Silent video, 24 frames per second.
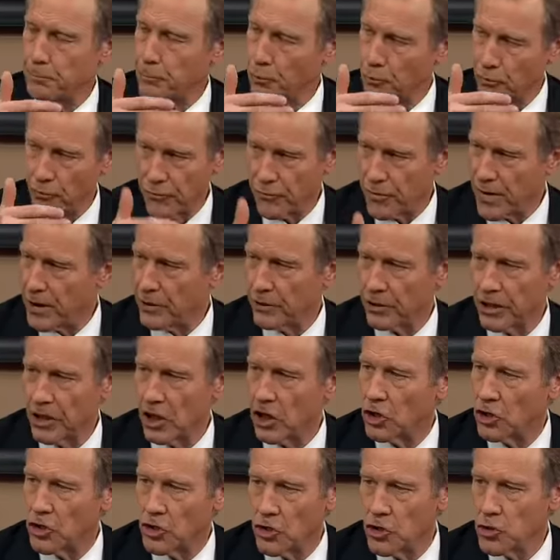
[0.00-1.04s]
profoundly
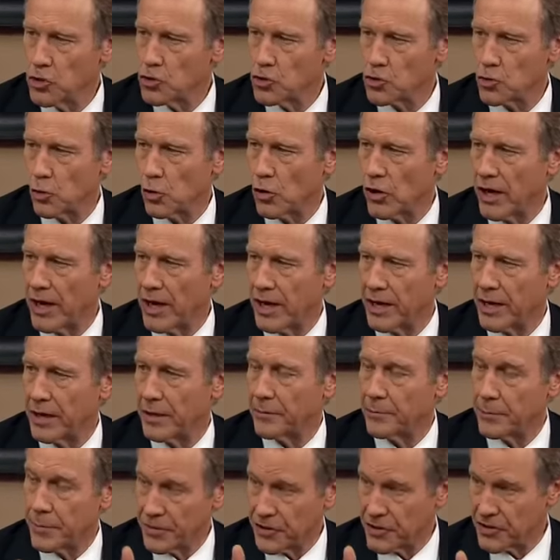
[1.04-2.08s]
unusual headache. But